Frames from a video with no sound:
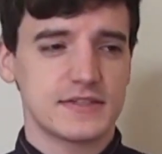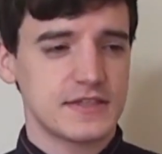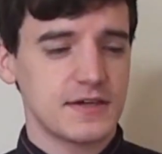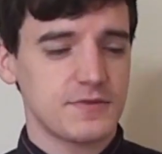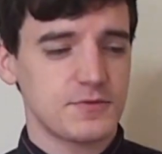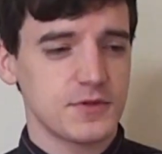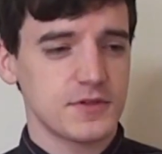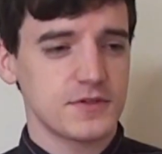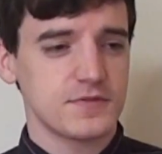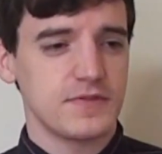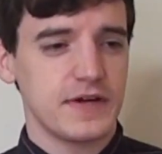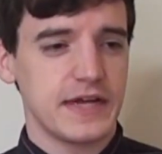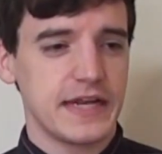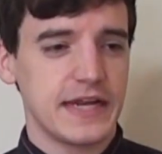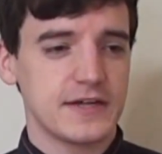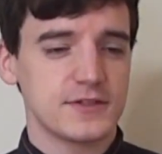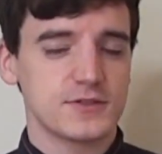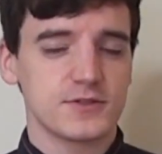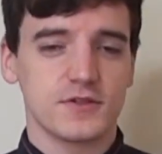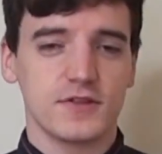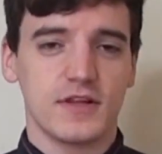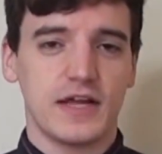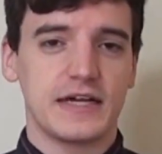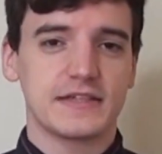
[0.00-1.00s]
suffering
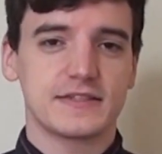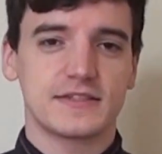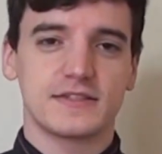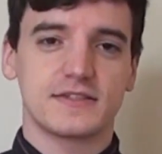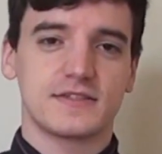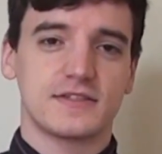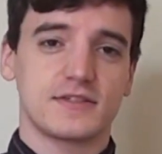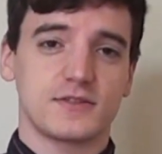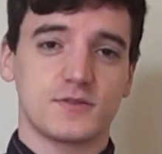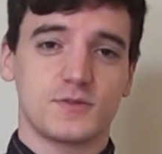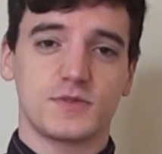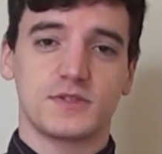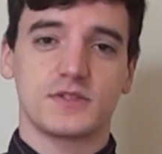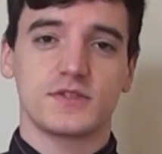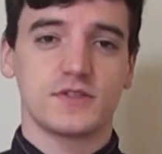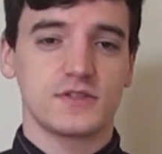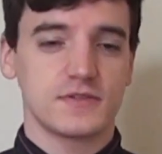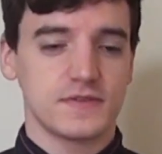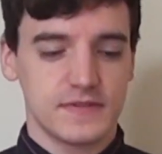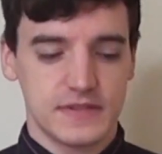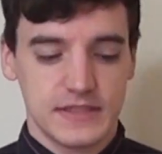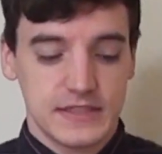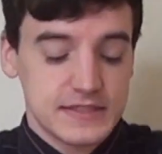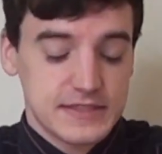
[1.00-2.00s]
financial losses as a
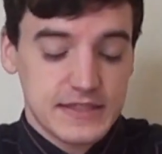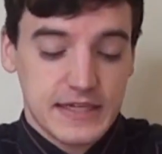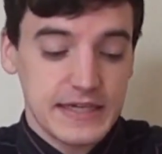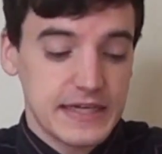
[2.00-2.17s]
result of this,